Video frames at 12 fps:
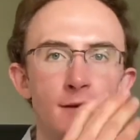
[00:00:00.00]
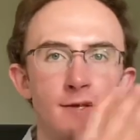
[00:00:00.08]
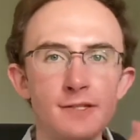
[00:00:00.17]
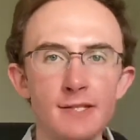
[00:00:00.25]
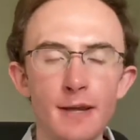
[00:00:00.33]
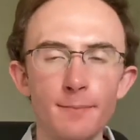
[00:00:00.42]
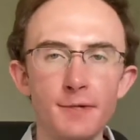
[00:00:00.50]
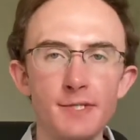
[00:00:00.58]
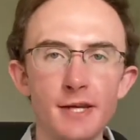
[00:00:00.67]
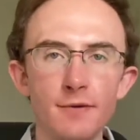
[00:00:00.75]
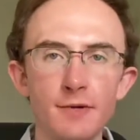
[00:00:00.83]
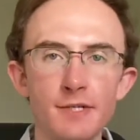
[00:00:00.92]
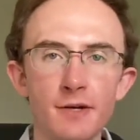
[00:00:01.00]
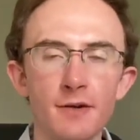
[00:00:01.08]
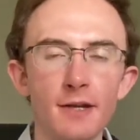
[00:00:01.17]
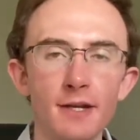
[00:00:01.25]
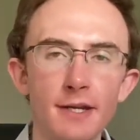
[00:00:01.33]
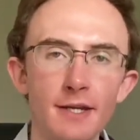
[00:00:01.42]
10%
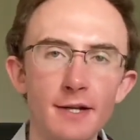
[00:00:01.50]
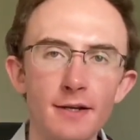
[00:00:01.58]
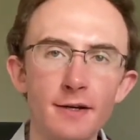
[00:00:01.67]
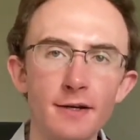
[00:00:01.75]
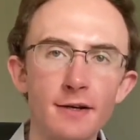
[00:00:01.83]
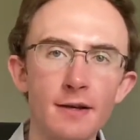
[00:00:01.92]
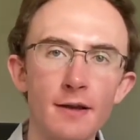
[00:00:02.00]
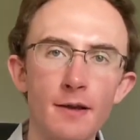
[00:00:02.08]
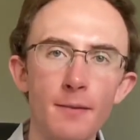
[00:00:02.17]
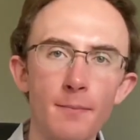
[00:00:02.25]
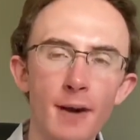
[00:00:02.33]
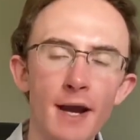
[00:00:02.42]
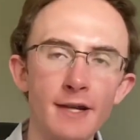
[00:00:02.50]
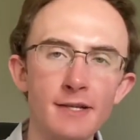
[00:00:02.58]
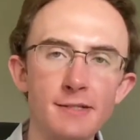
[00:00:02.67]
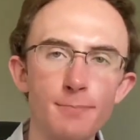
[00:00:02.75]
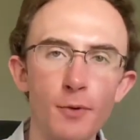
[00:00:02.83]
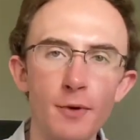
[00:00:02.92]
return in a year
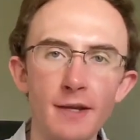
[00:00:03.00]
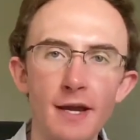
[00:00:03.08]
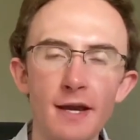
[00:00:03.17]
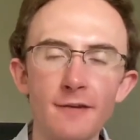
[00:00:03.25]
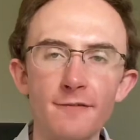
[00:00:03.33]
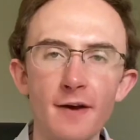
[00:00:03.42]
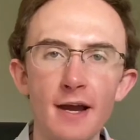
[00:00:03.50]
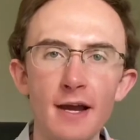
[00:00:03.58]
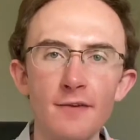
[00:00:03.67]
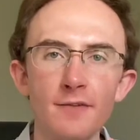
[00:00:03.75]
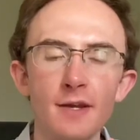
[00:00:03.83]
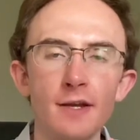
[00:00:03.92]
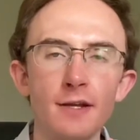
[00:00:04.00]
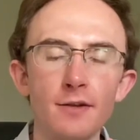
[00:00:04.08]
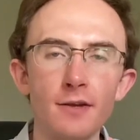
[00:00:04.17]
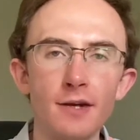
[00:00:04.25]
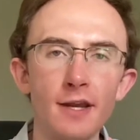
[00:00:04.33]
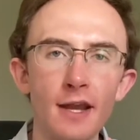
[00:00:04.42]
minus 0.95,
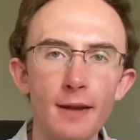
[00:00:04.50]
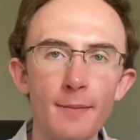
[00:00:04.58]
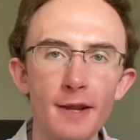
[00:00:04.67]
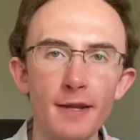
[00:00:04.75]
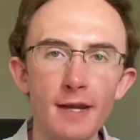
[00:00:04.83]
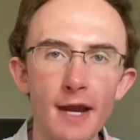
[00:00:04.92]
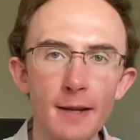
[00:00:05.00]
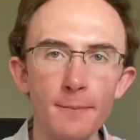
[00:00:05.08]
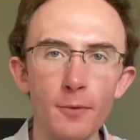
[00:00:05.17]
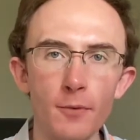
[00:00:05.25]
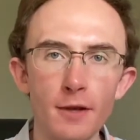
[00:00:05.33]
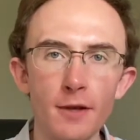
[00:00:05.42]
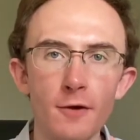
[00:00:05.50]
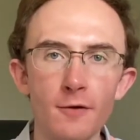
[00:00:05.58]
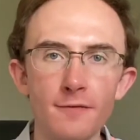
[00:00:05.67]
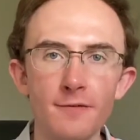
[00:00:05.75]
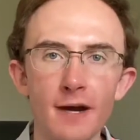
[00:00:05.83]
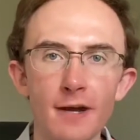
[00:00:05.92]
you're looking at about a
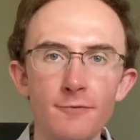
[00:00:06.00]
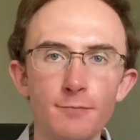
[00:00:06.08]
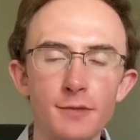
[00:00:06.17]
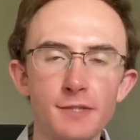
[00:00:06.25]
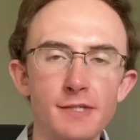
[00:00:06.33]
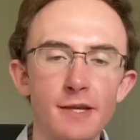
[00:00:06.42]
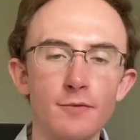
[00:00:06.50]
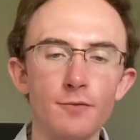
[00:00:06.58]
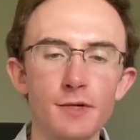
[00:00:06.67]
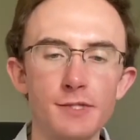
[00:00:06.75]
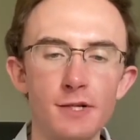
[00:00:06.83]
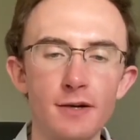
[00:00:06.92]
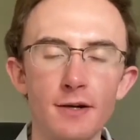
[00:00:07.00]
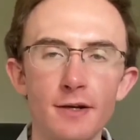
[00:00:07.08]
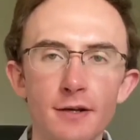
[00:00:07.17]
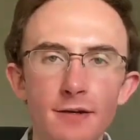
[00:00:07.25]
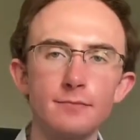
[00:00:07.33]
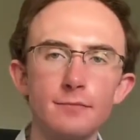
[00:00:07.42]
9.05%
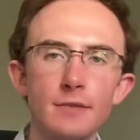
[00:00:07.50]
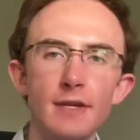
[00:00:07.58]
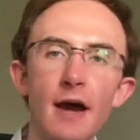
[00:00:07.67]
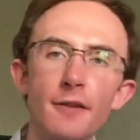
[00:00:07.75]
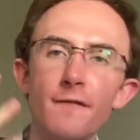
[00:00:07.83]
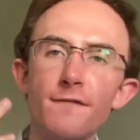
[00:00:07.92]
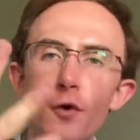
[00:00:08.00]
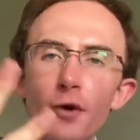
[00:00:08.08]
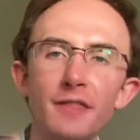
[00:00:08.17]
return. Now, the fourth